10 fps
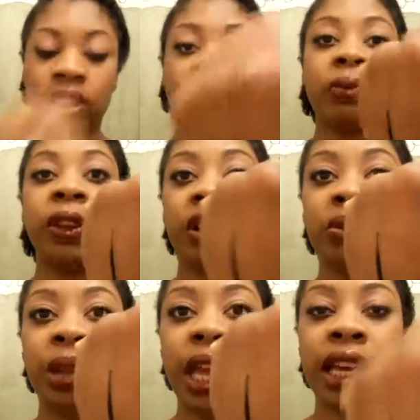It's very
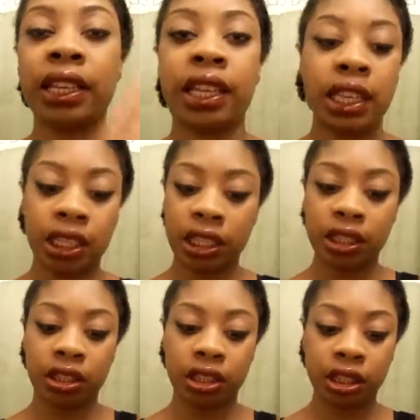black.
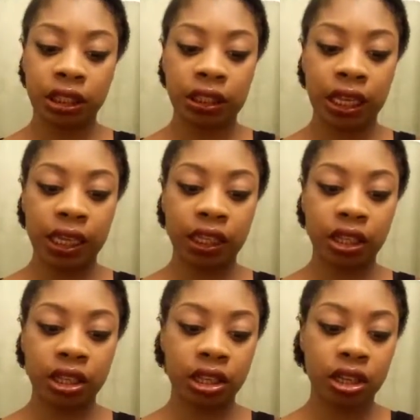It looks like
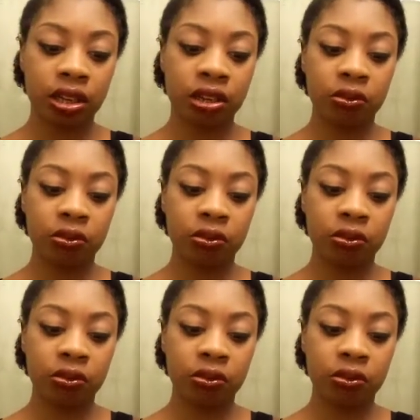uh,